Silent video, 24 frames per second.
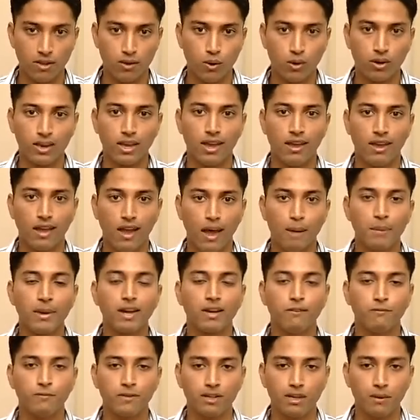Okay, am I
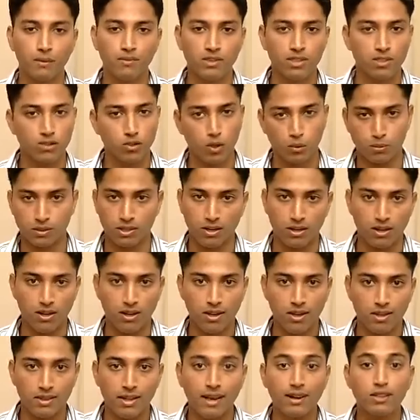comfortable with this option?
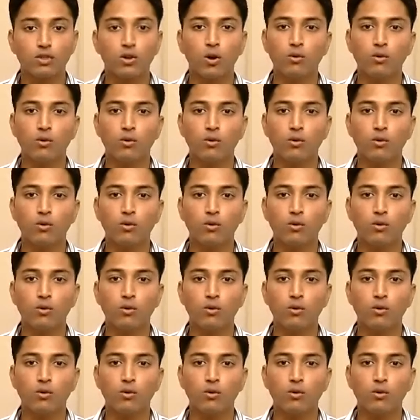That is